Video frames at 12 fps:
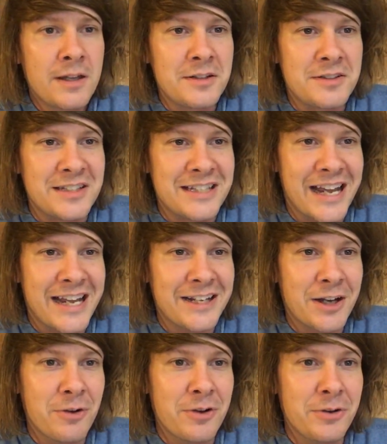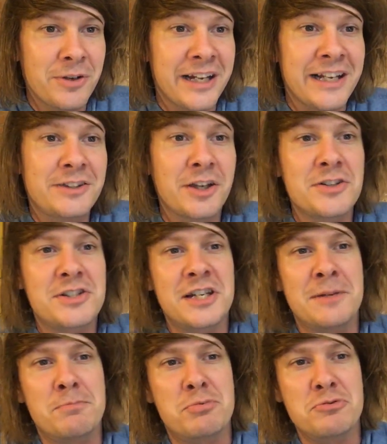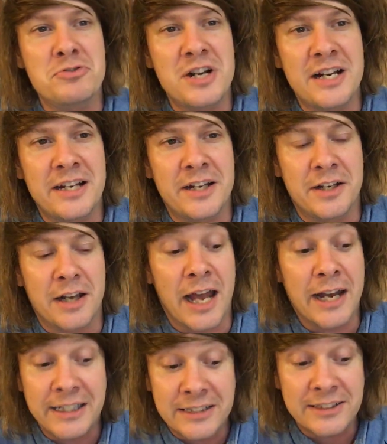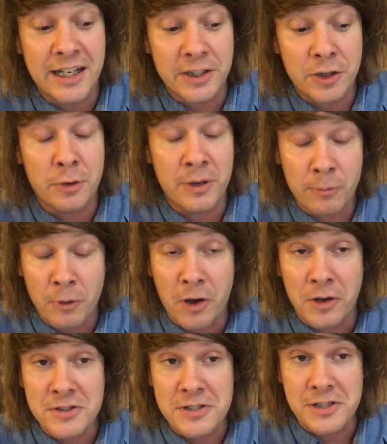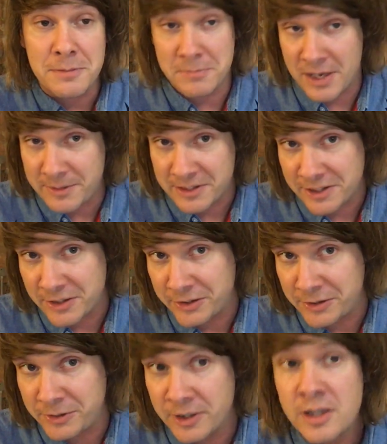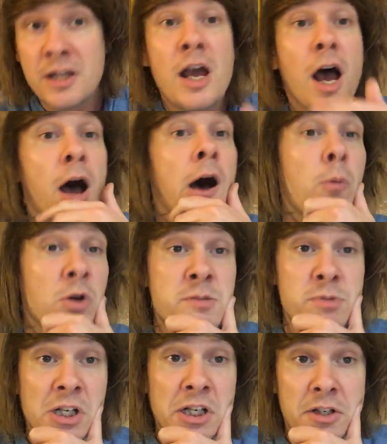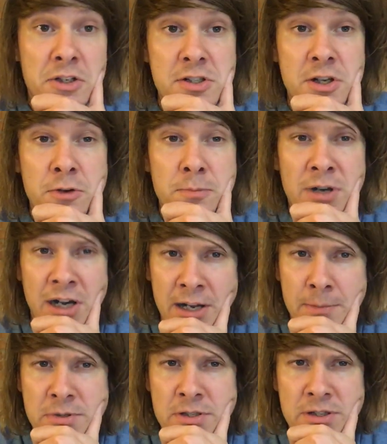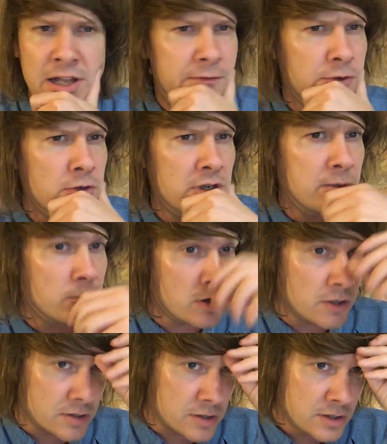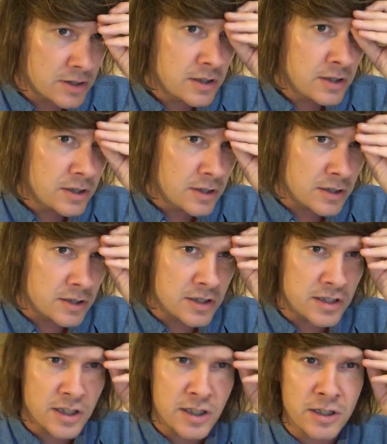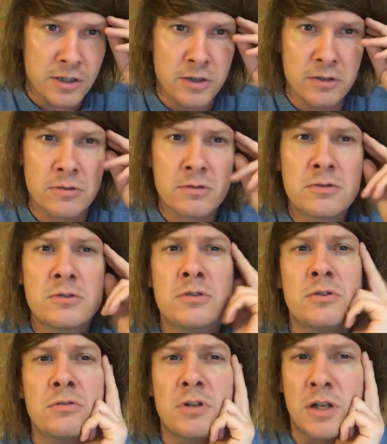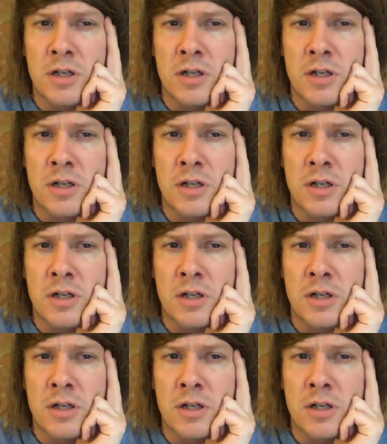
Diego Luna, he does seem brilliant. And I can tell you who it was. Maybe Diego Luna. Was brilliant, so perhaps, therefore, it was Diego Luna.